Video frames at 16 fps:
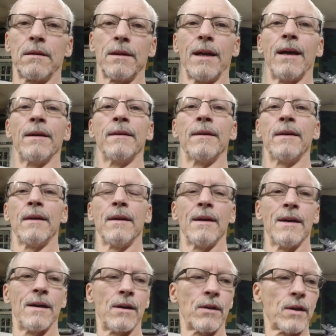yeah,
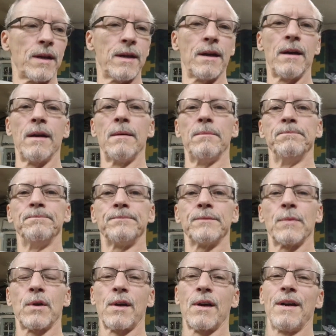okay, I'm
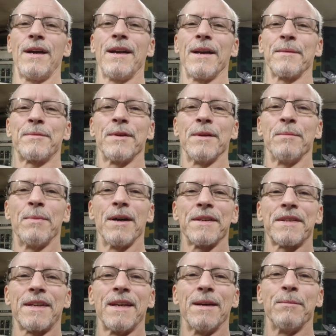gonna head up to the
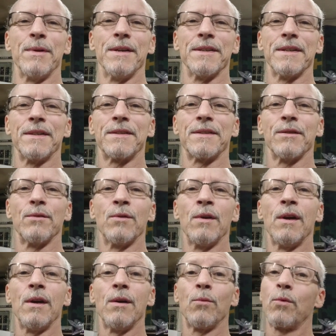bus and get busy. So
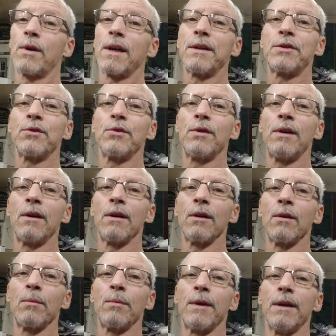I'll catch you here in a
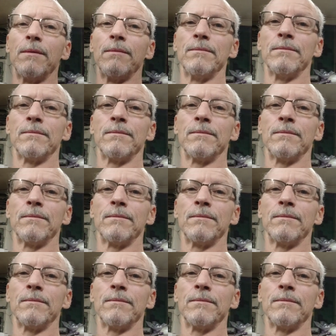little bit.